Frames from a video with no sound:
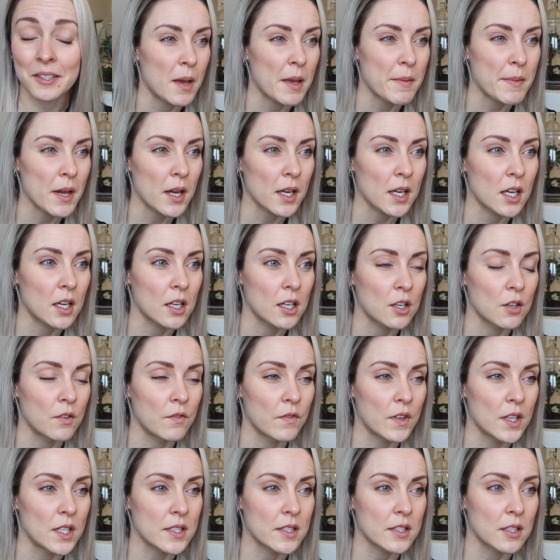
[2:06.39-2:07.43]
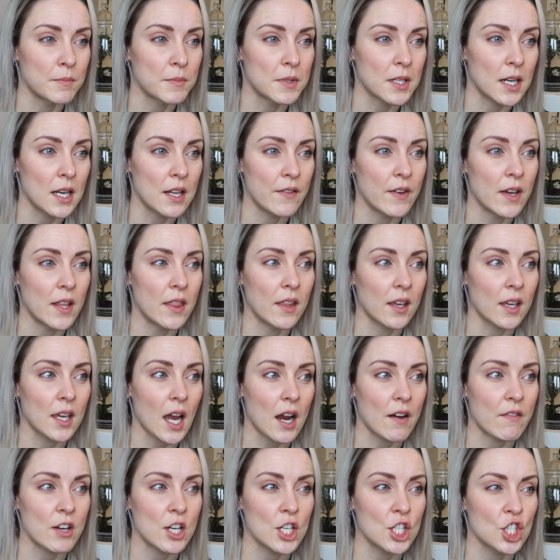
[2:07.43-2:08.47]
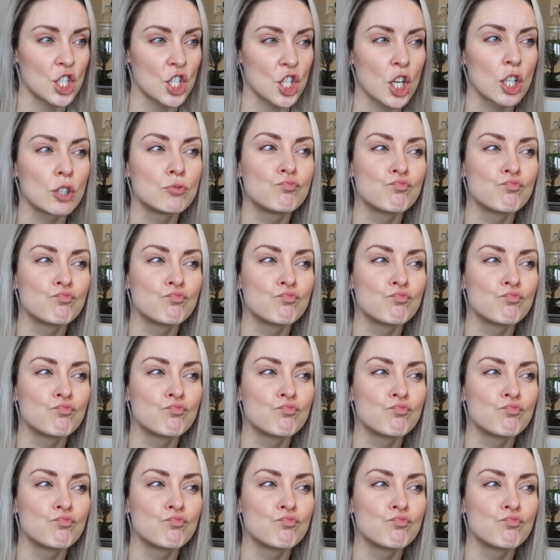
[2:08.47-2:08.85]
Maybe I can convince them to leave it in the garage.